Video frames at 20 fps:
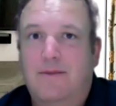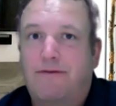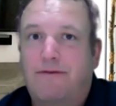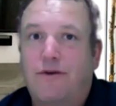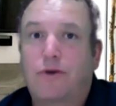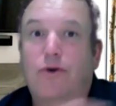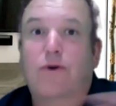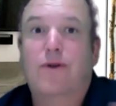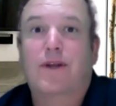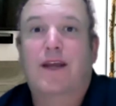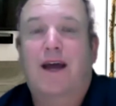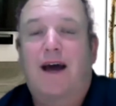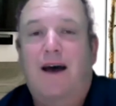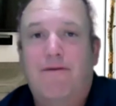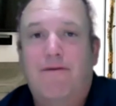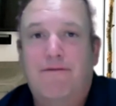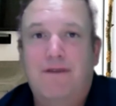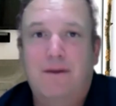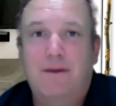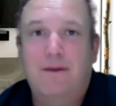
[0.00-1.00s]
If you only
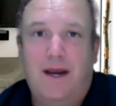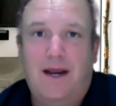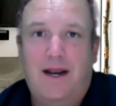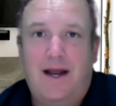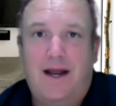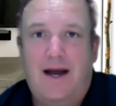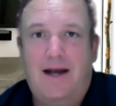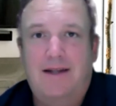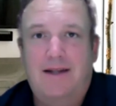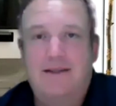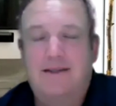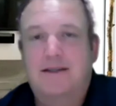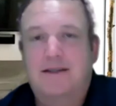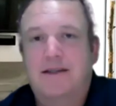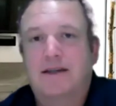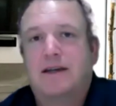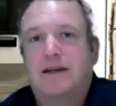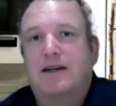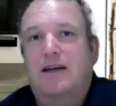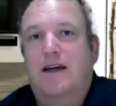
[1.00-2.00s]
have VPAID ads
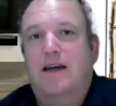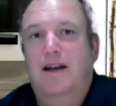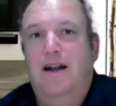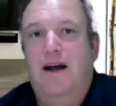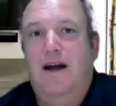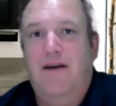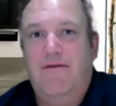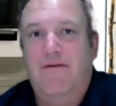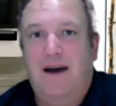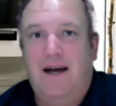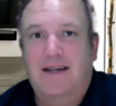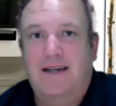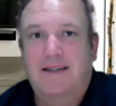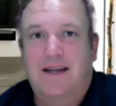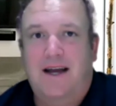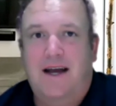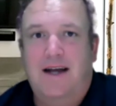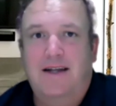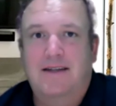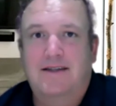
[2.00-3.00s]
and not VAST
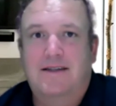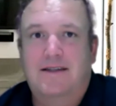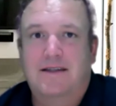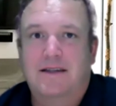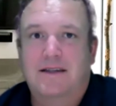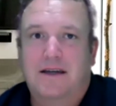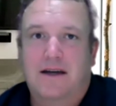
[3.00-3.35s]
ads,